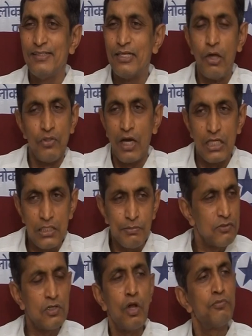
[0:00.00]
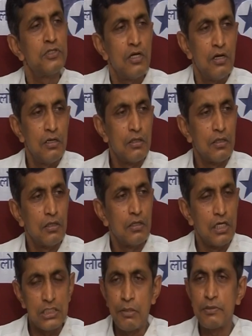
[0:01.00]
Now the customs
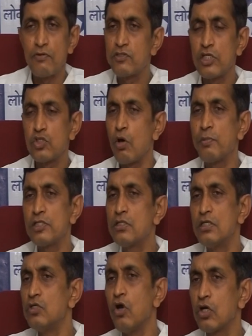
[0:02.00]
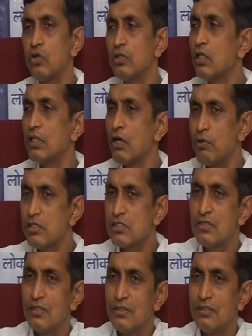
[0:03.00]
officials obviously did not know that there
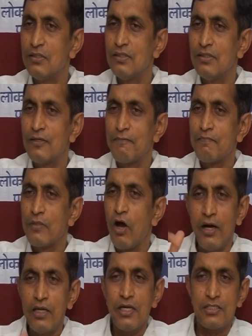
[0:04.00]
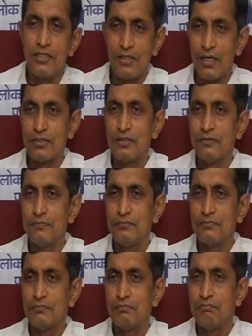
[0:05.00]
was RDX in that,
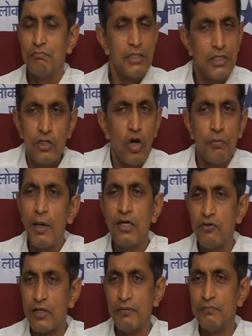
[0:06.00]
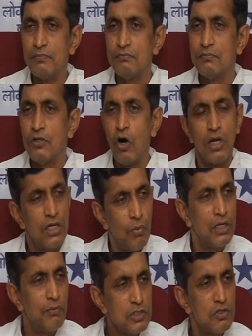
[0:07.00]
but it did not matter for him. All he
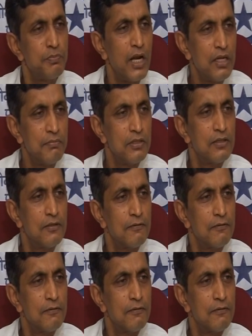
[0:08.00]
wanted was a bribe.